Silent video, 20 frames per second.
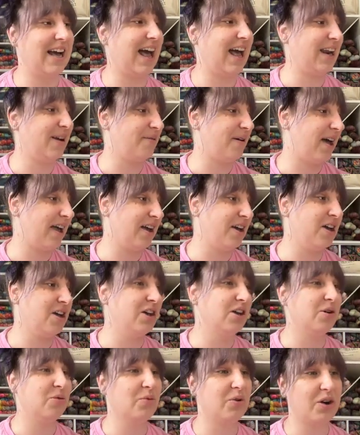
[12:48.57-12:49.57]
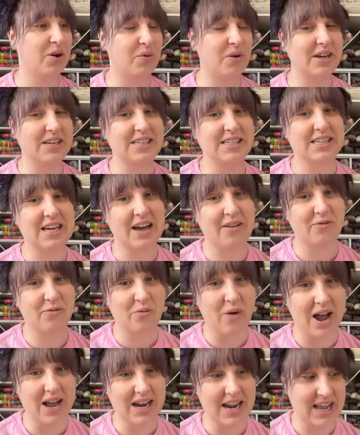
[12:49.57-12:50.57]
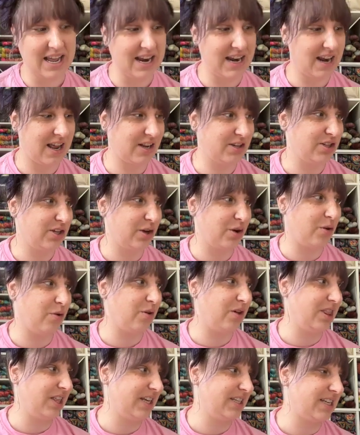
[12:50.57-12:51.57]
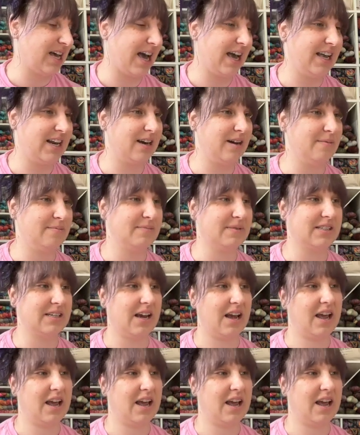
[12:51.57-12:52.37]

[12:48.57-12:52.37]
Anyway, we're going to dive right into these items,